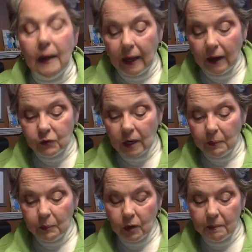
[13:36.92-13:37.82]
After I
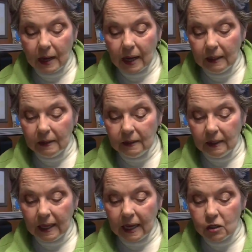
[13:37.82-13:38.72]
put my
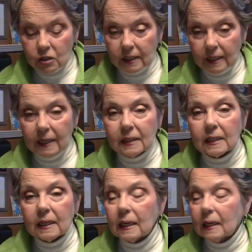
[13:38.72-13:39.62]
lash
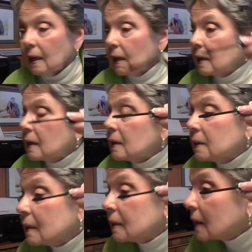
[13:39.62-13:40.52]
lengthening,
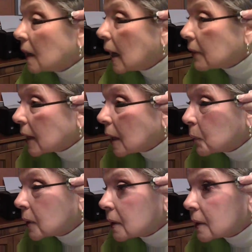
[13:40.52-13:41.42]
then I
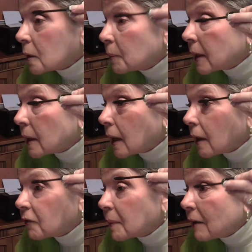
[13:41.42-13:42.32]
put a little bit
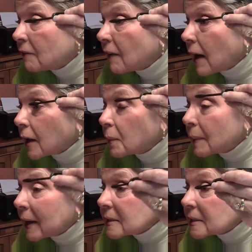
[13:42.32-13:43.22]
of my volume
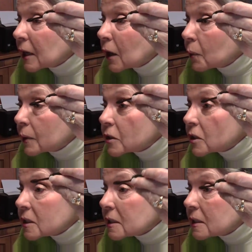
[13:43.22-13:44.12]
mascara, which
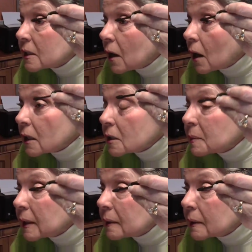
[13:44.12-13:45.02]
is the
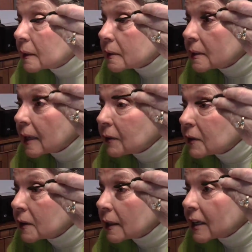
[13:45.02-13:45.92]
ultimate, because now
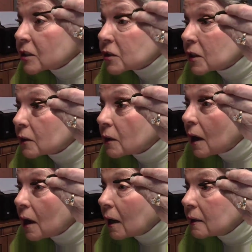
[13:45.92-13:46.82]
that the lashes are
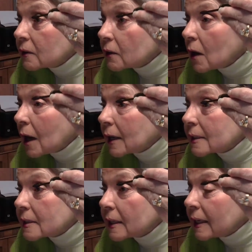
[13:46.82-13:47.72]
long, they're long
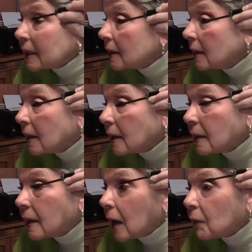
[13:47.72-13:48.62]
and skinny.
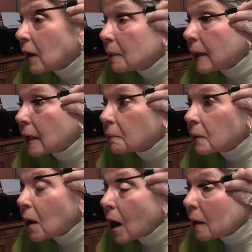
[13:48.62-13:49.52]
Now I want to make
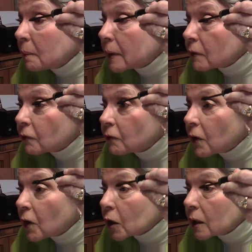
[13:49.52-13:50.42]
them long but
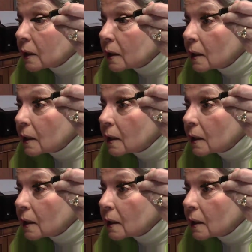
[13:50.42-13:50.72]
fuller.